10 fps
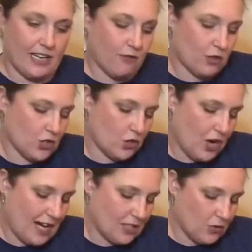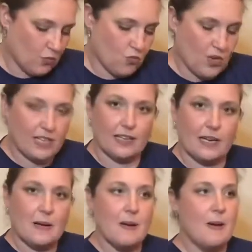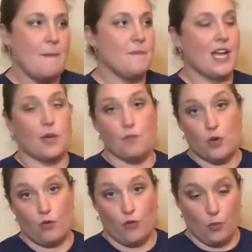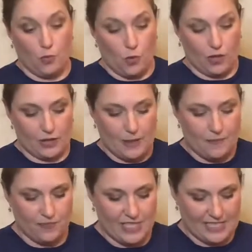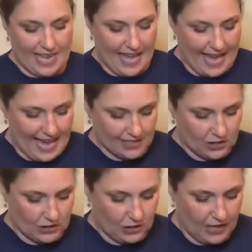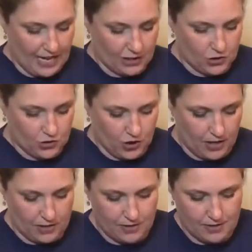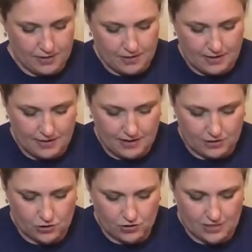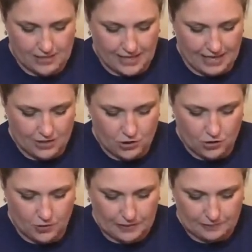If we're trying to really make a beautiful board, this adds a little extra design to it.